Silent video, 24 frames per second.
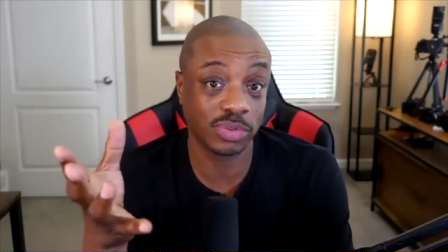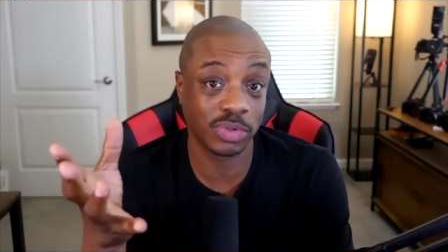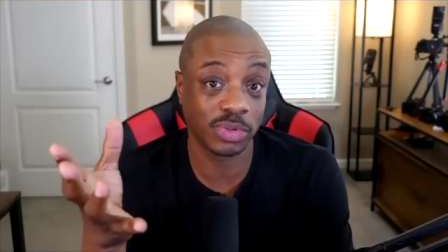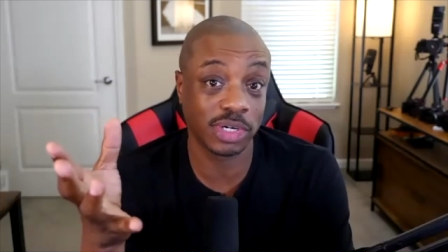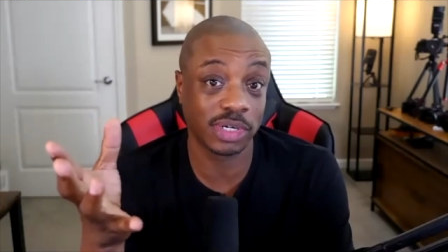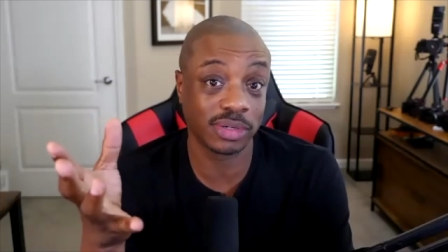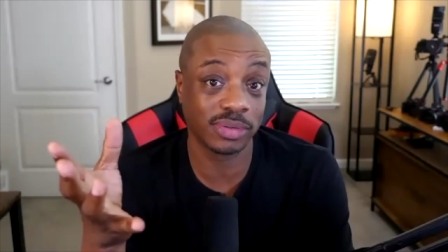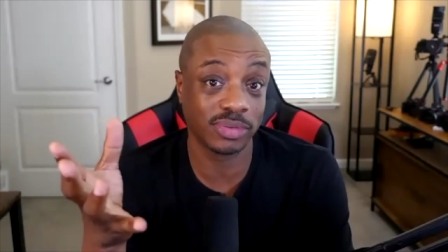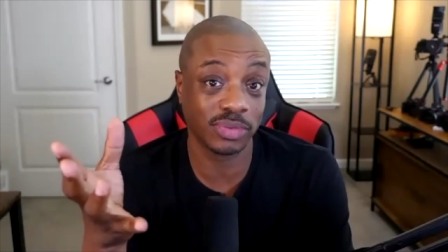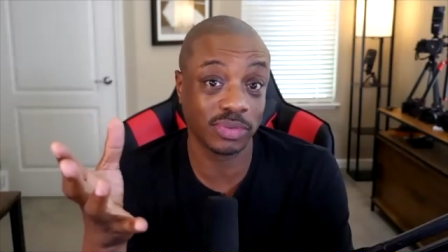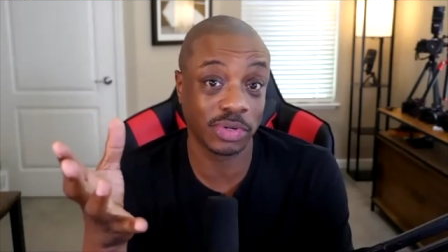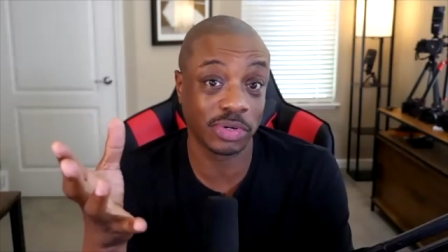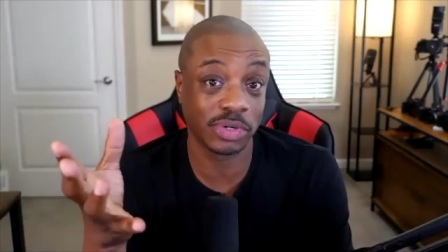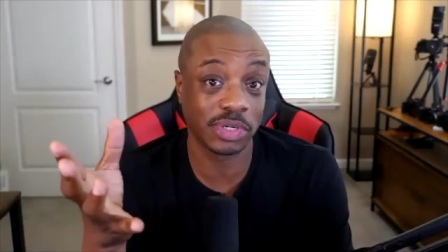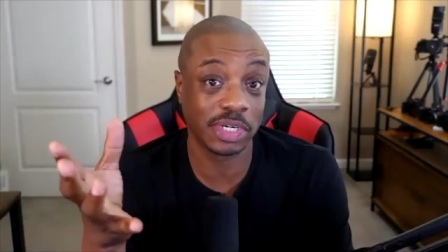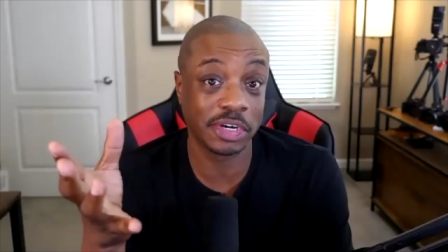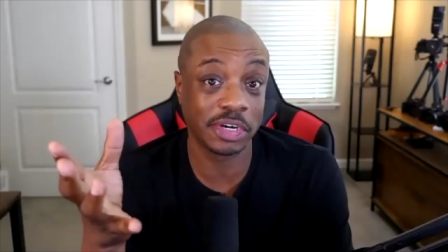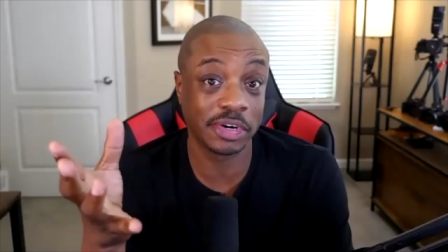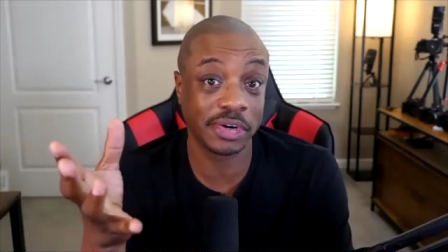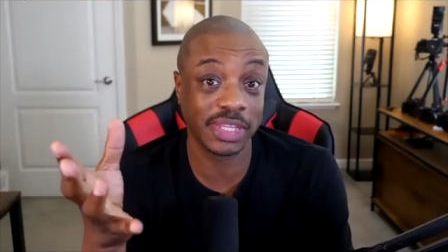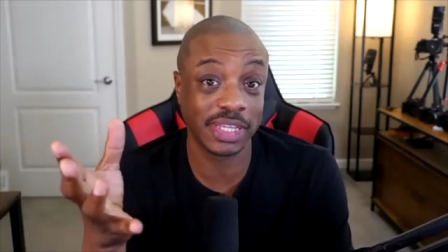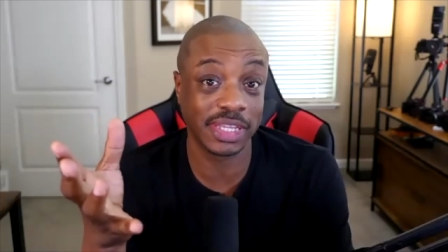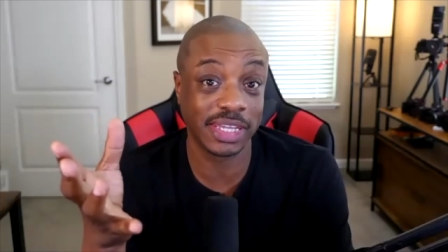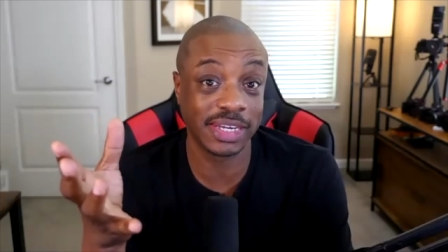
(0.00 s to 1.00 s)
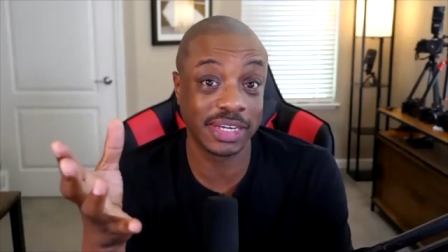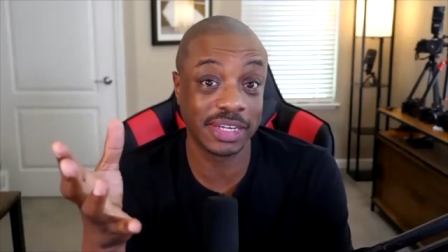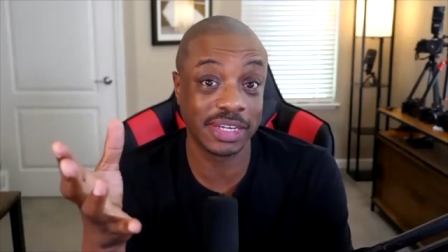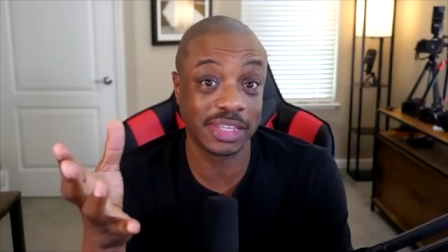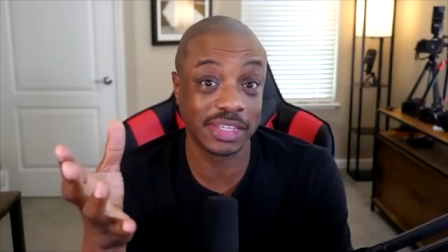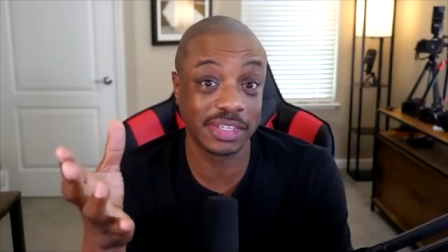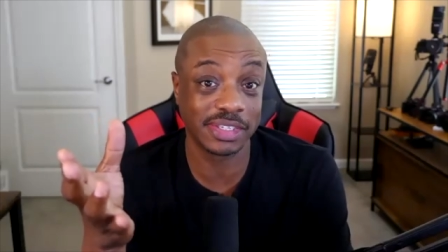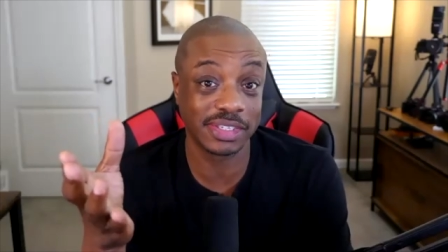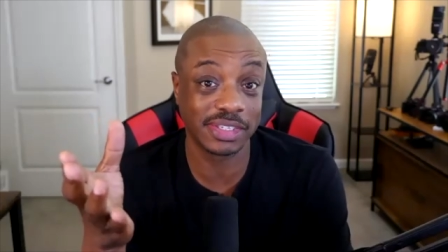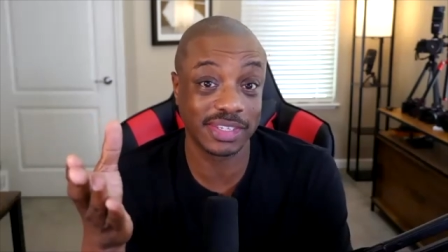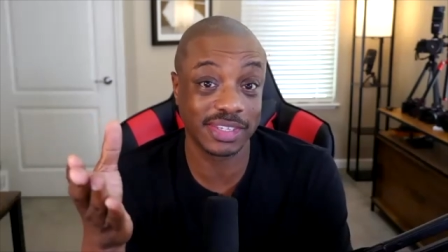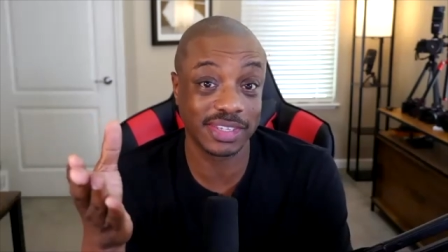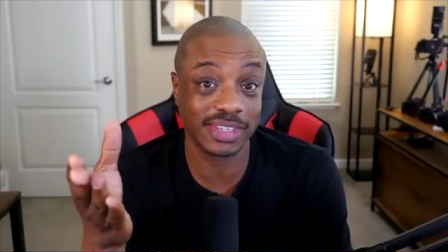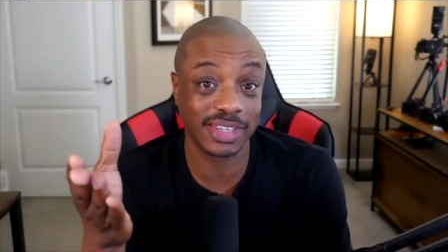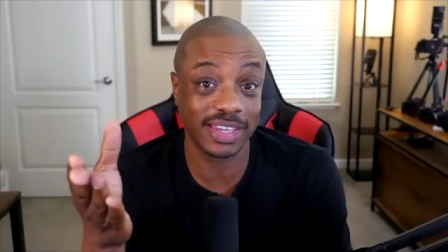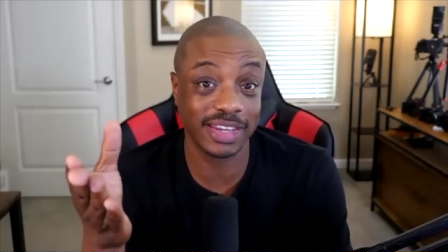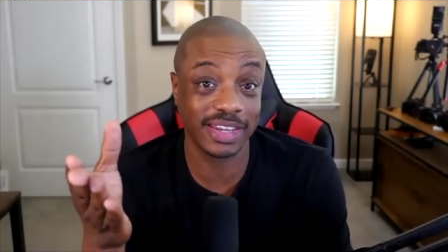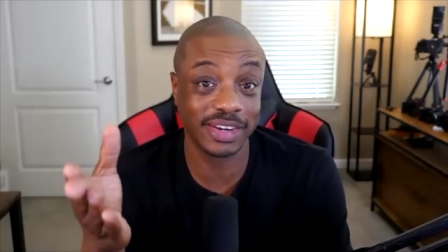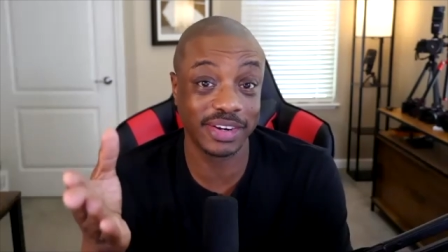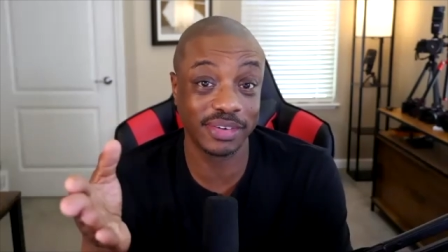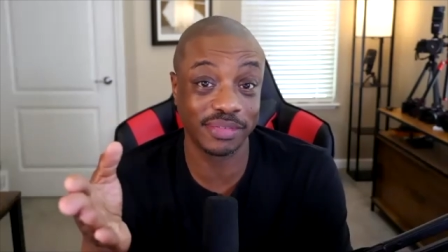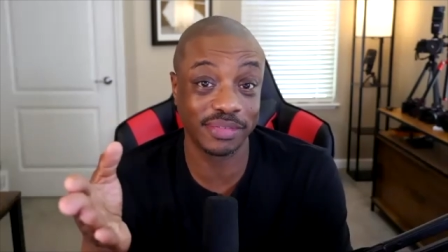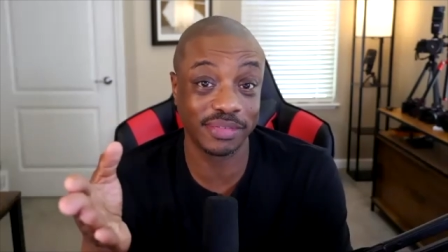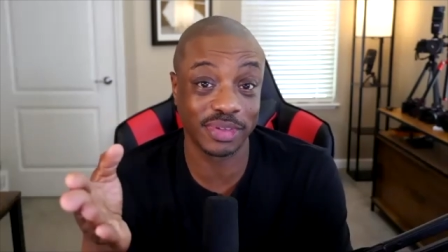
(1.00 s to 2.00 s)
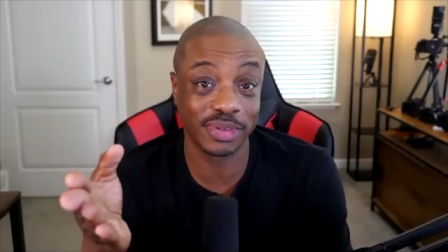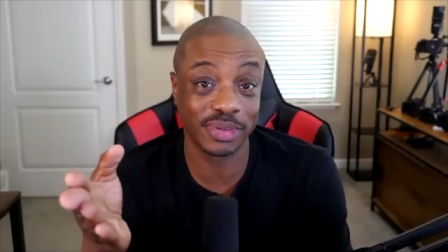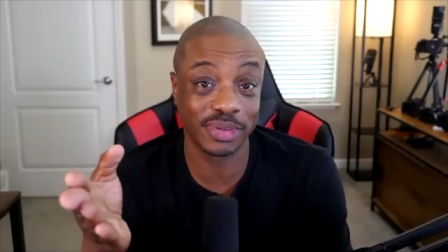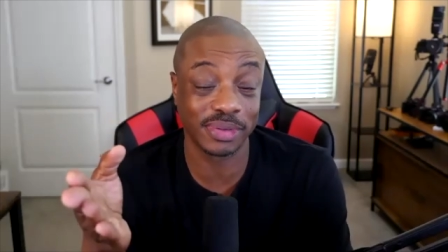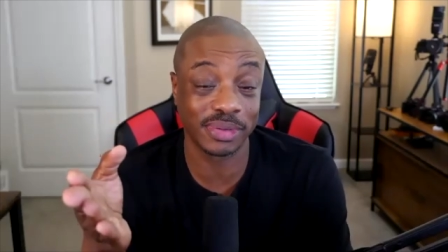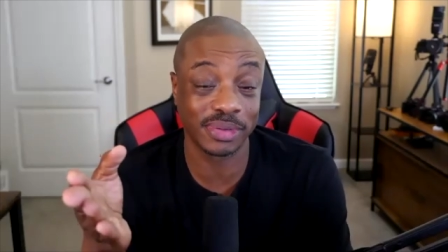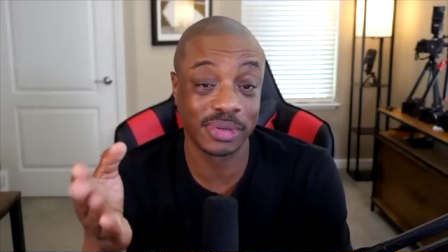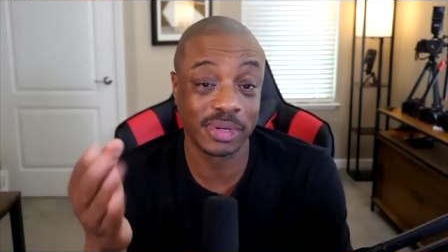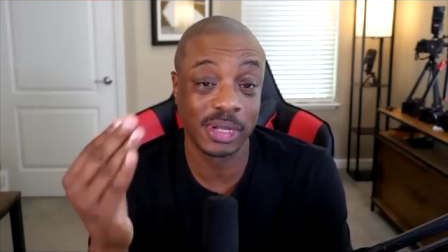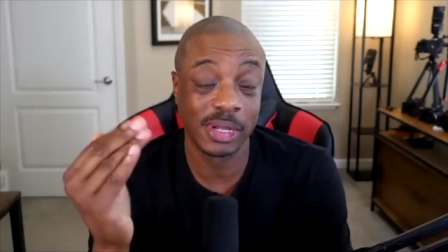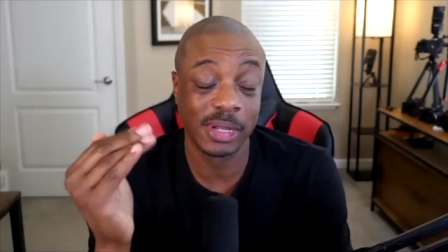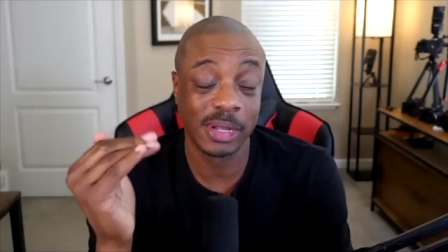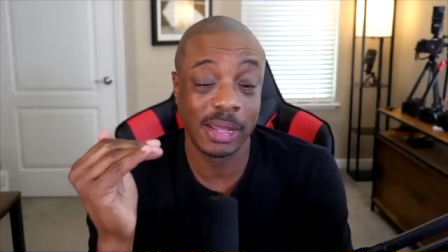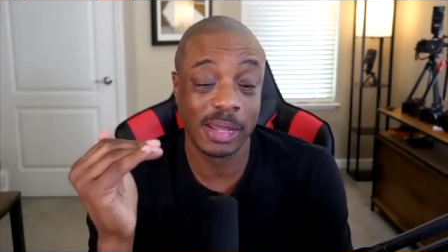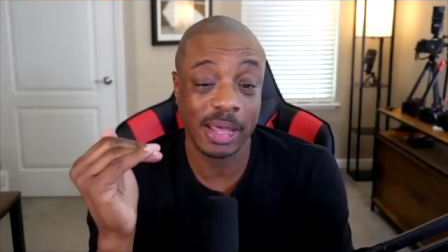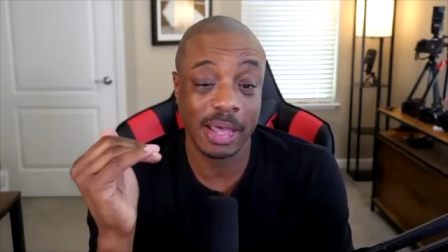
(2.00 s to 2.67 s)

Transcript: We're we're nearing the end of this interview. Yeah.